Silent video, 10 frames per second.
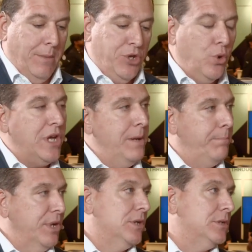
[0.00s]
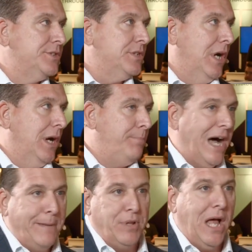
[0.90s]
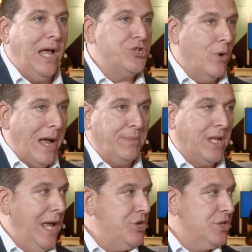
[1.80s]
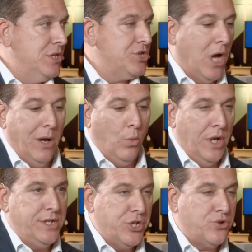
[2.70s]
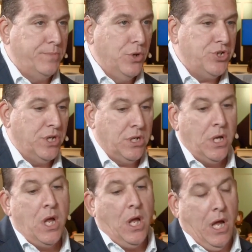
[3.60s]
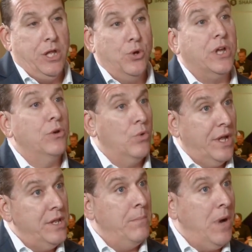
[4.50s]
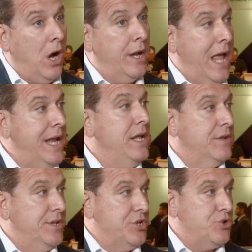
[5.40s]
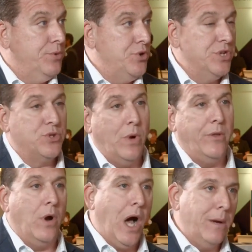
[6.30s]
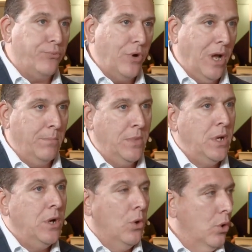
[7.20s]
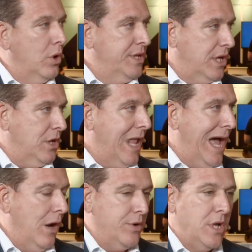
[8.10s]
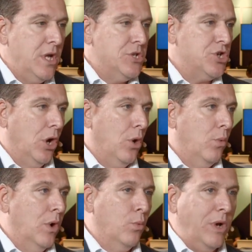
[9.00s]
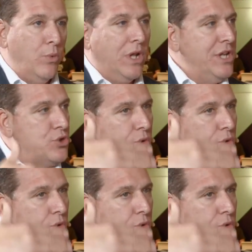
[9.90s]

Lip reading: you can build pipelines or applications on one distribution, and you can run them on any of the distributions, whether on-prem or in the cloud. So we really